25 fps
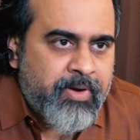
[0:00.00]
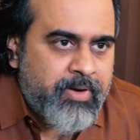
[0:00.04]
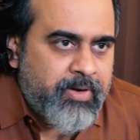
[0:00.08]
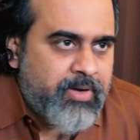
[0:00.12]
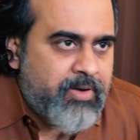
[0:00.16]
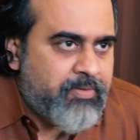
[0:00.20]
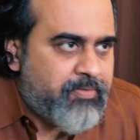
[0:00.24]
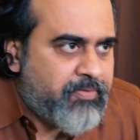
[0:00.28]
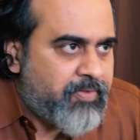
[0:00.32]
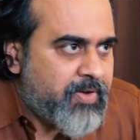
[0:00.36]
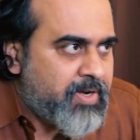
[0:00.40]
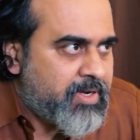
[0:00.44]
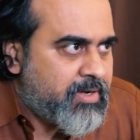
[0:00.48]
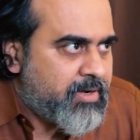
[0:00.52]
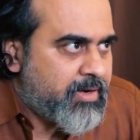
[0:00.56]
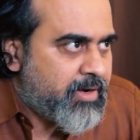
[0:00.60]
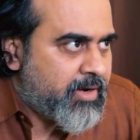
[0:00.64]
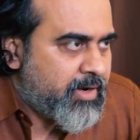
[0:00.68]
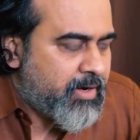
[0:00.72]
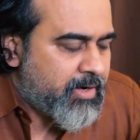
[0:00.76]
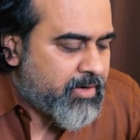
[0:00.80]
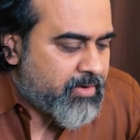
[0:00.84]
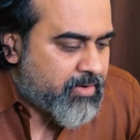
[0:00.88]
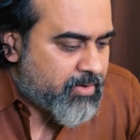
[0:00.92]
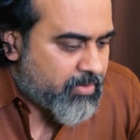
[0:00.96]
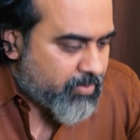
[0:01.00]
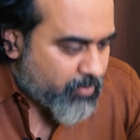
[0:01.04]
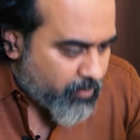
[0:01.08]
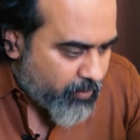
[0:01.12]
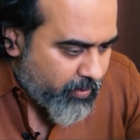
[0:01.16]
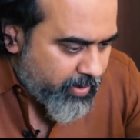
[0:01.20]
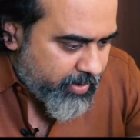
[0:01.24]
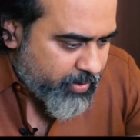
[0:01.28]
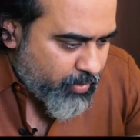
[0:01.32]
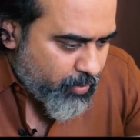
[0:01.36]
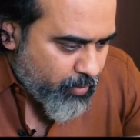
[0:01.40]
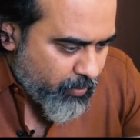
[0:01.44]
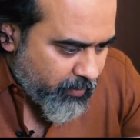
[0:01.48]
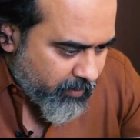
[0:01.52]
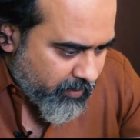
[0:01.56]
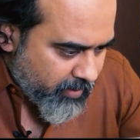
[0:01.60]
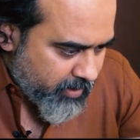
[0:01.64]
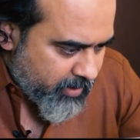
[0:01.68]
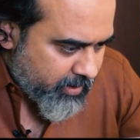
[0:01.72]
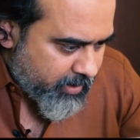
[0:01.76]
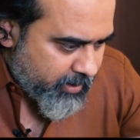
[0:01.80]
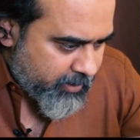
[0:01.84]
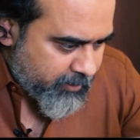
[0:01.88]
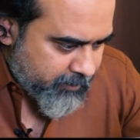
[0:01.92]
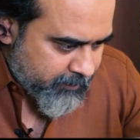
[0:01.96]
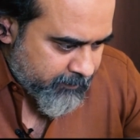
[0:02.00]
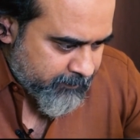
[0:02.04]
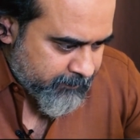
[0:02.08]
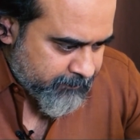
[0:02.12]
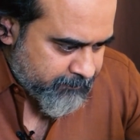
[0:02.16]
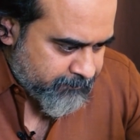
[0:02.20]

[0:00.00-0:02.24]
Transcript: defeated, won over,